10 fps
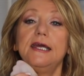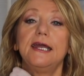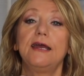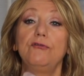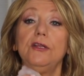
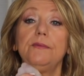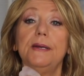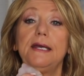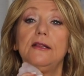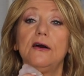and I really
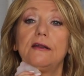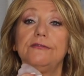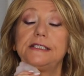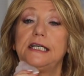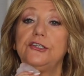pay a lot
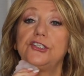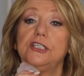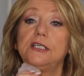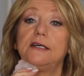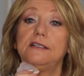of
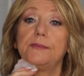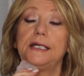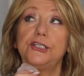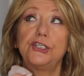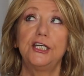attention to under
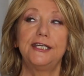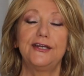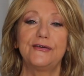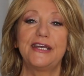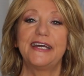my chin
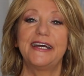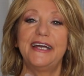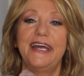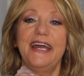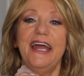
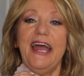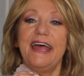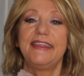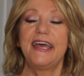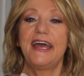area.
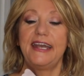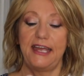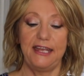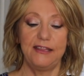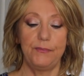And
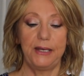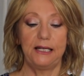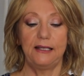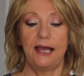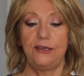then in the
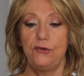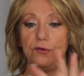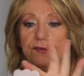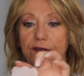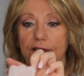middle I
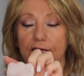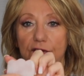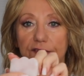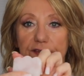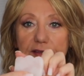use,
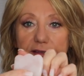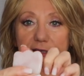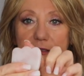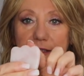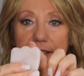can you see the
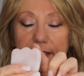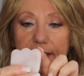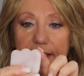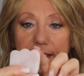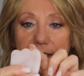little
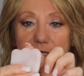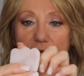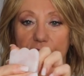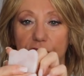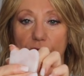
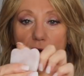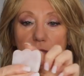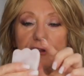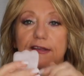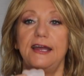
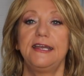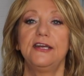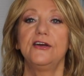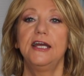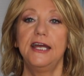curved side
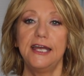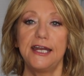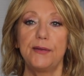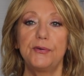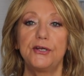here?
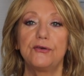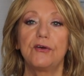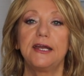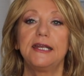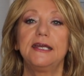And I put it
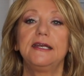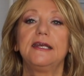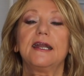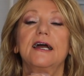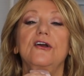right in
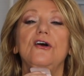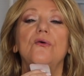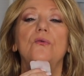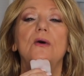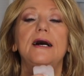and I
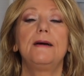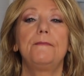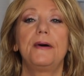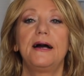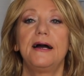go
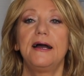up